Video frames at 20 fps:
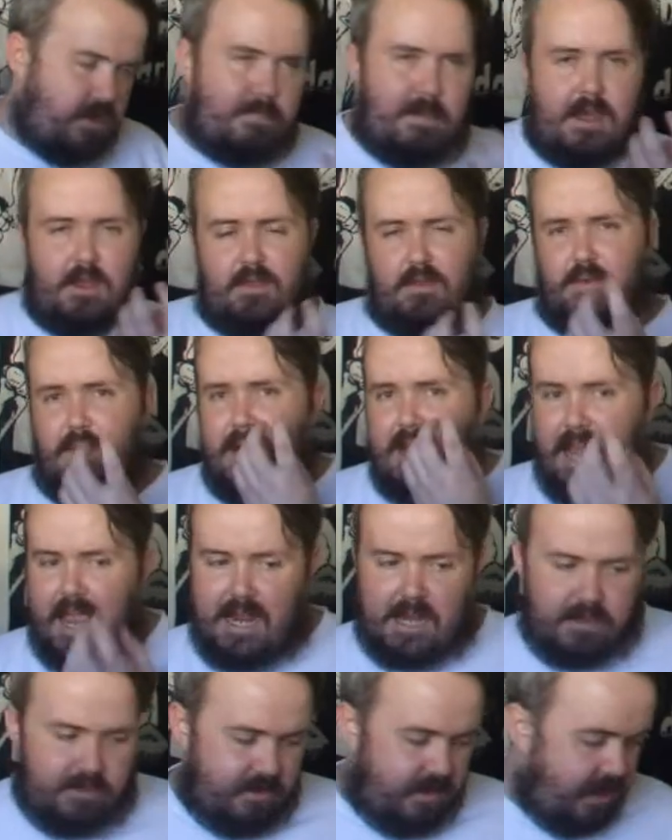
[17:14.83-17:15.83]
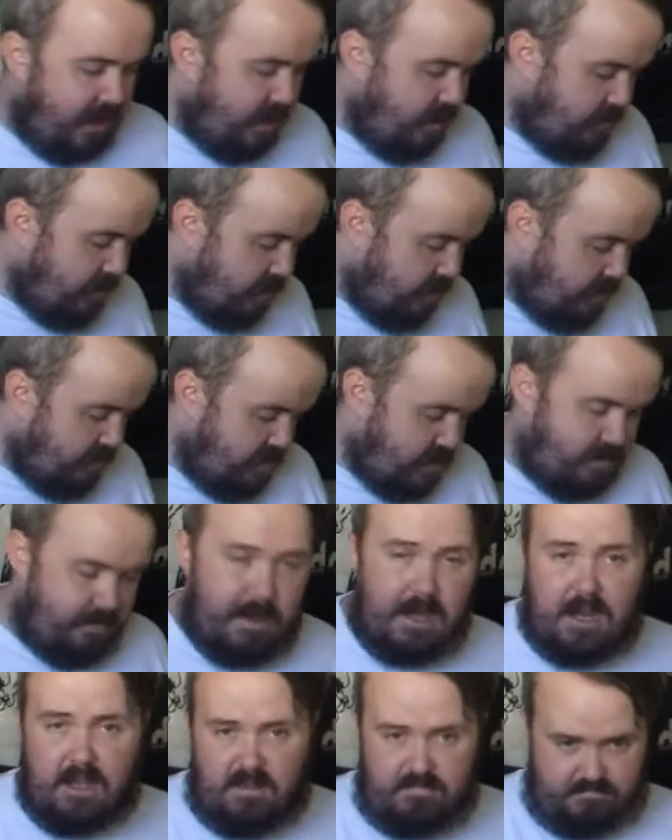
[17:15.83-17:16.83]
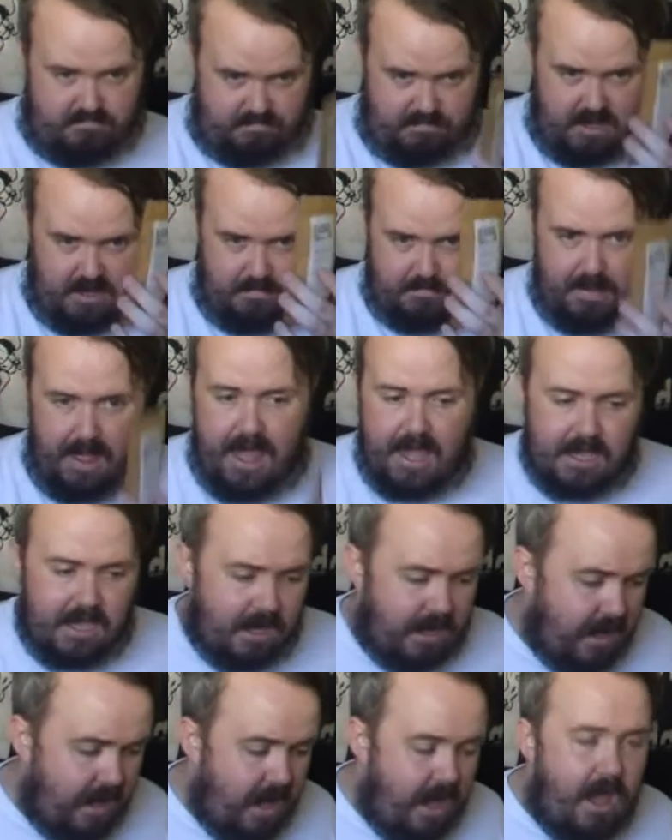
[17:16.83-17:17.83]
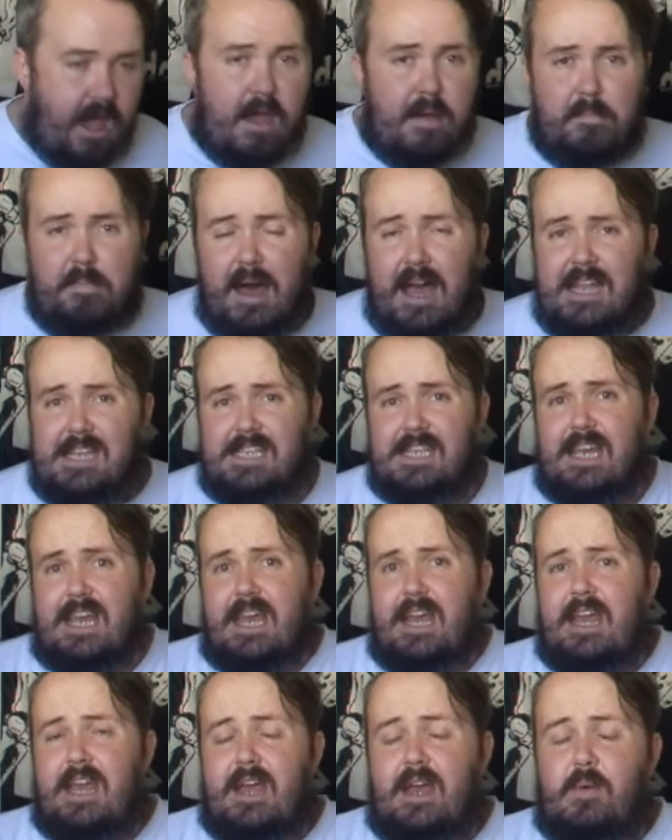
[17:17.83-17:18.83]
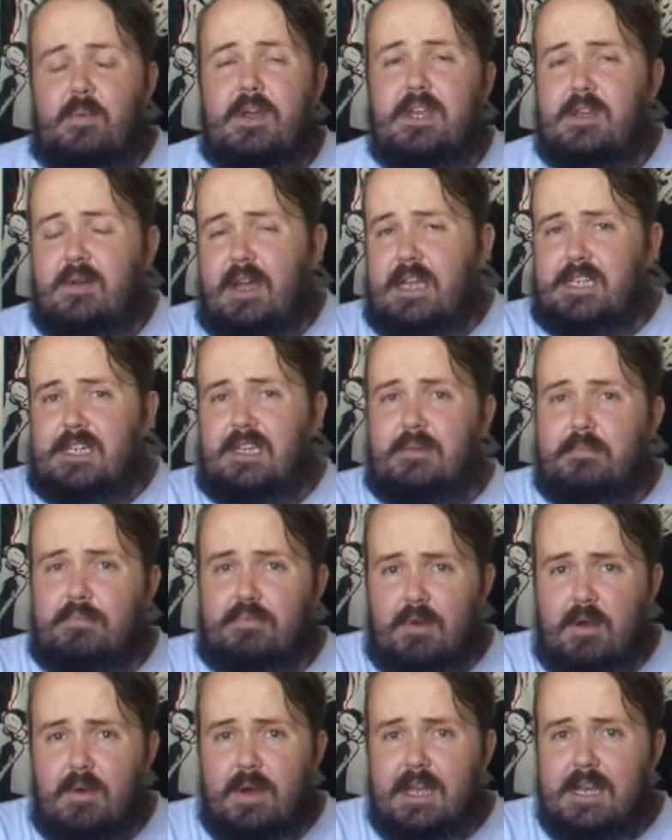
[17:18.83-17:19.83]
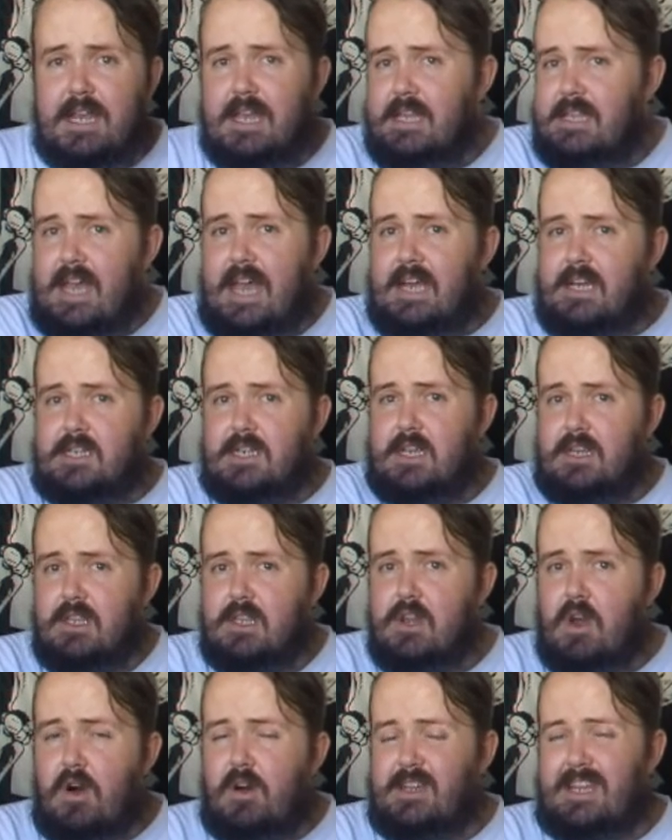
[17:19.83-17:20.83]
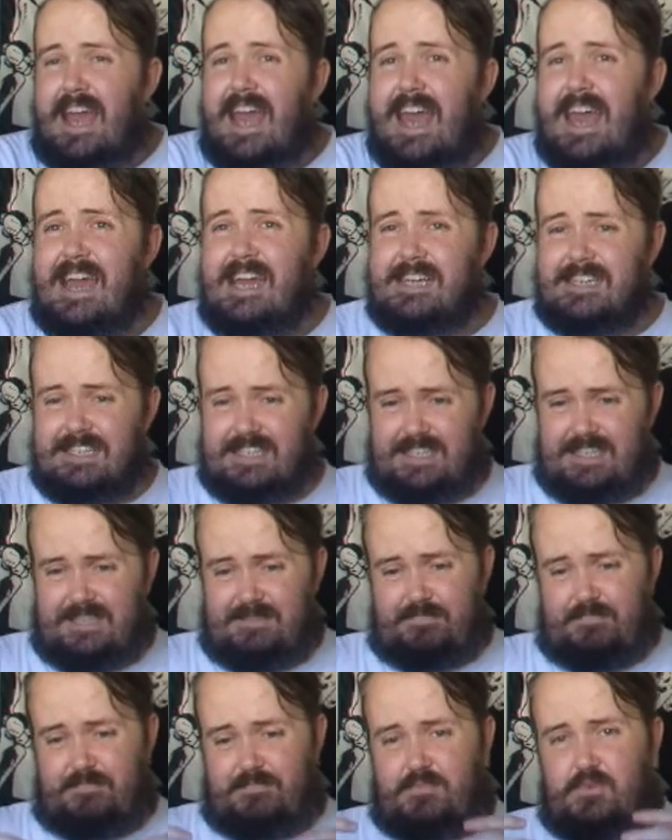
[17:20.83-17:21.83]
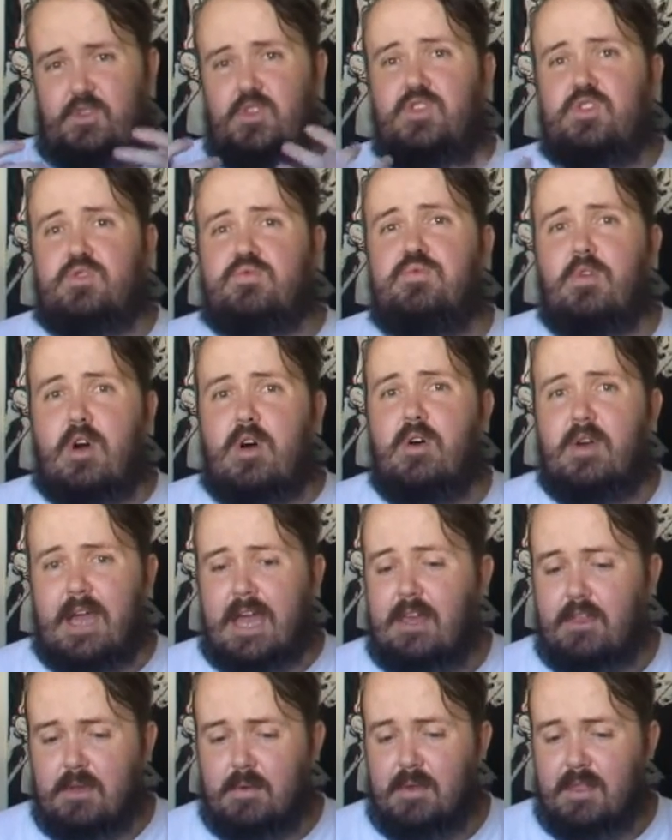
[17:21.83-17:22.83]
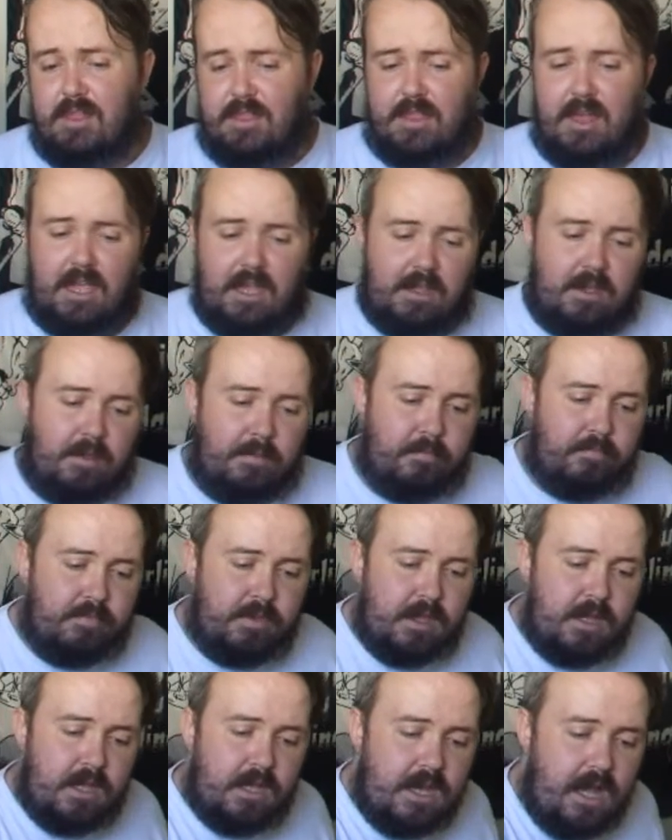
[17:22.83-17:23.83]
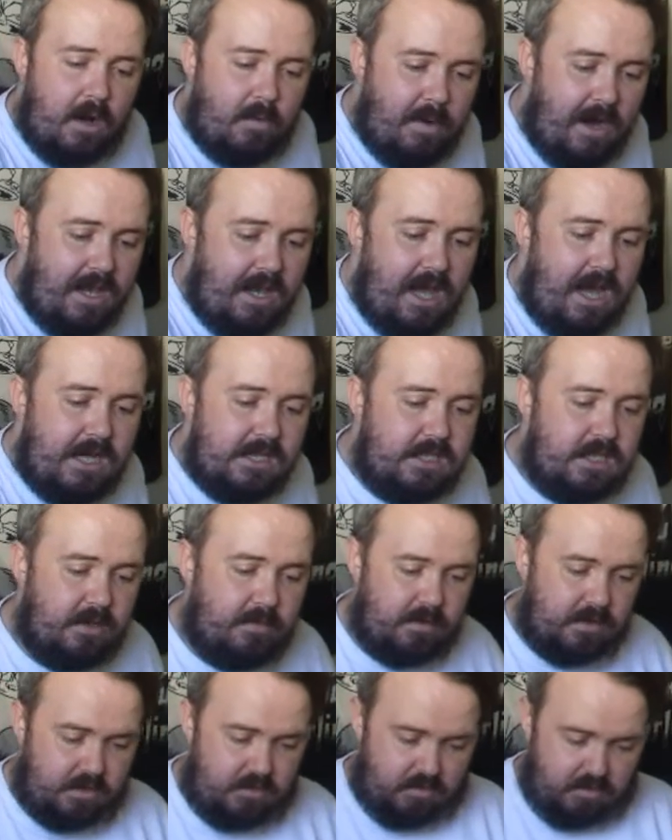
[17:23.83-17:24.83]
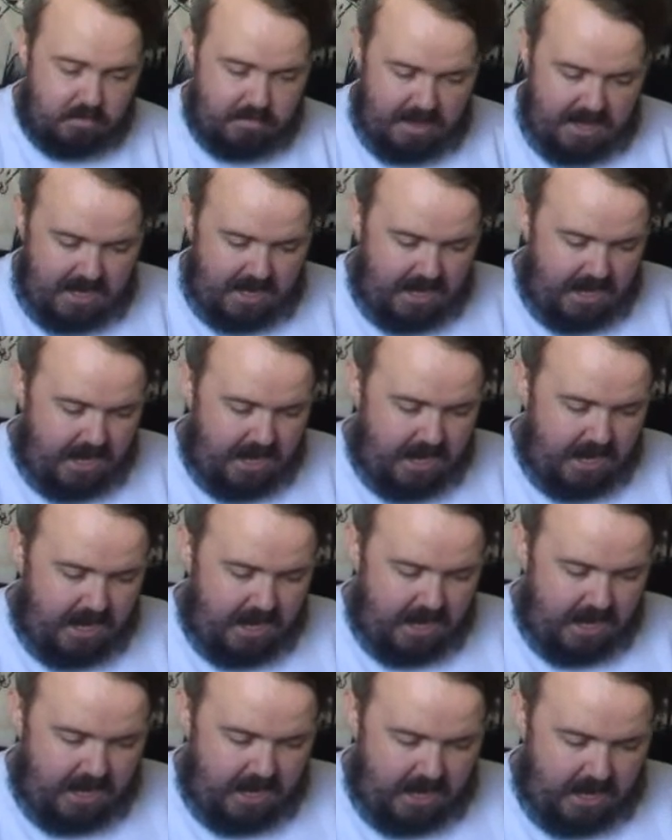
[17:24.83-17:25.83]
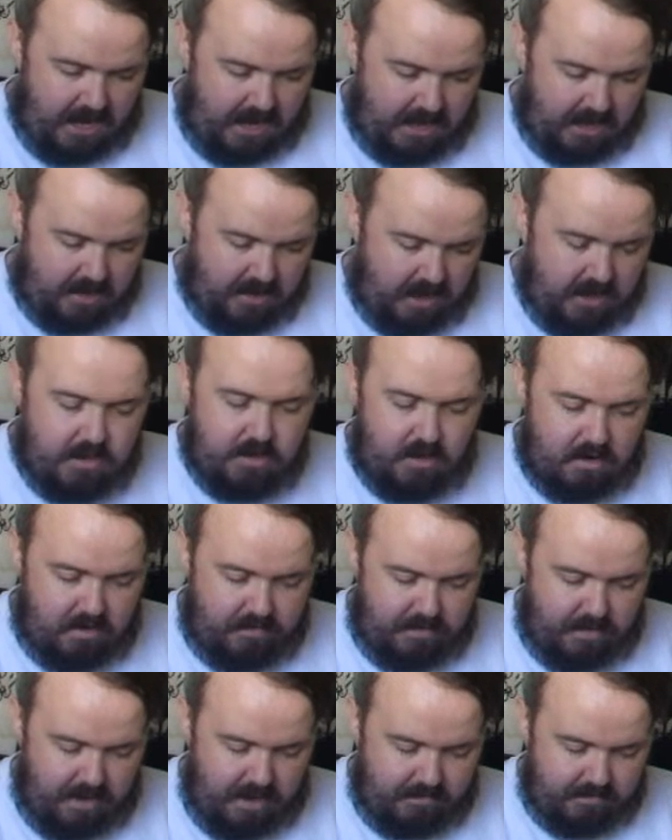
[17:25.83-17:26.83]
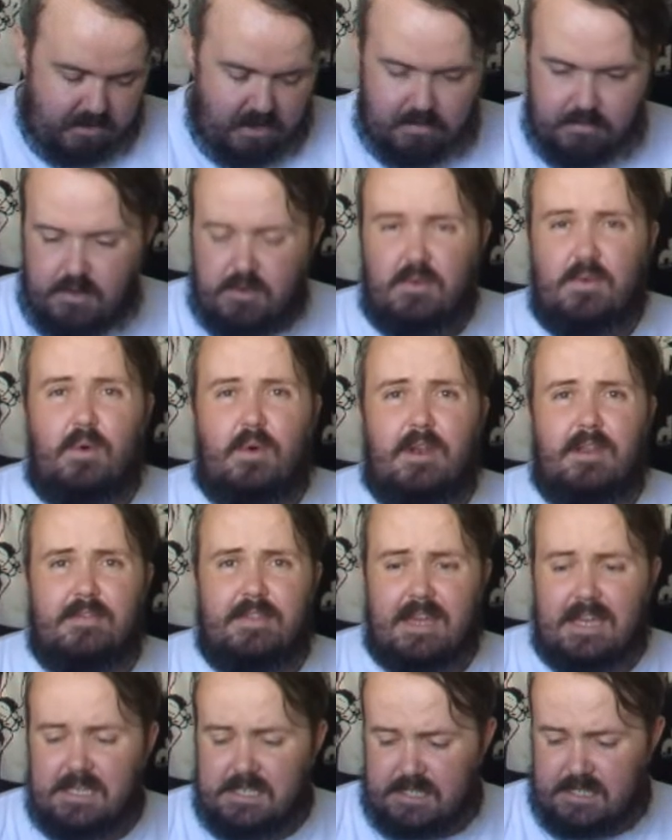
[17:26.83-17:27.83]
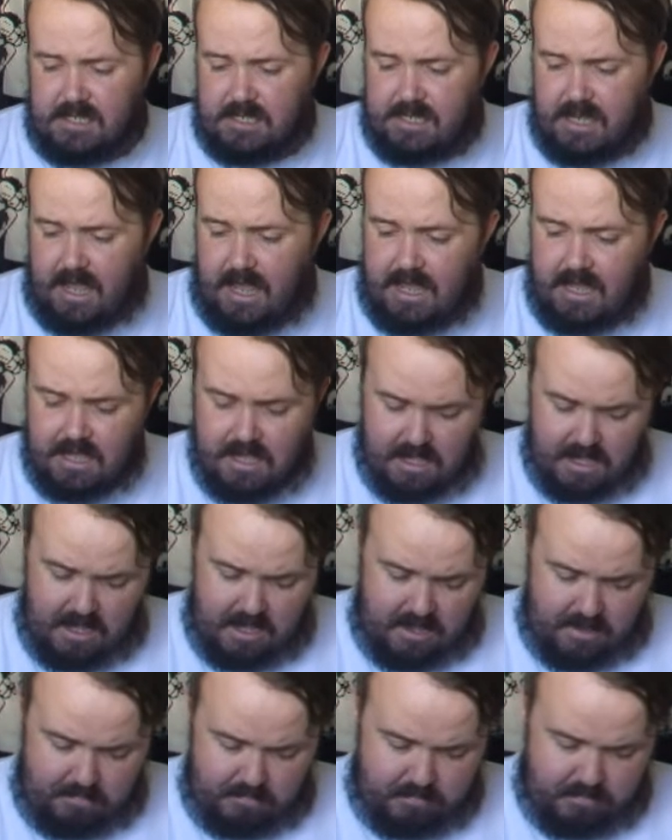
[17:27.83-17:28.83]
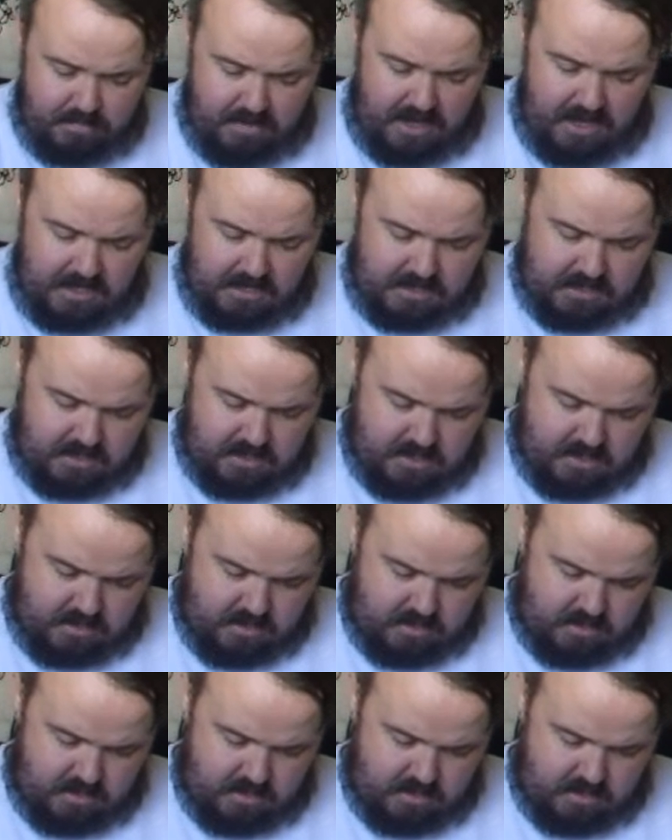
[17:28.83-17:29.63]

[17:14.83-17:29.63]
smells quite aniseedy when you smell it in packet, but when you actually brew it, it's actually not as strong as you would think. Now, one last thing I want to talk about, and I don't know if I'll have time to do all of these today, but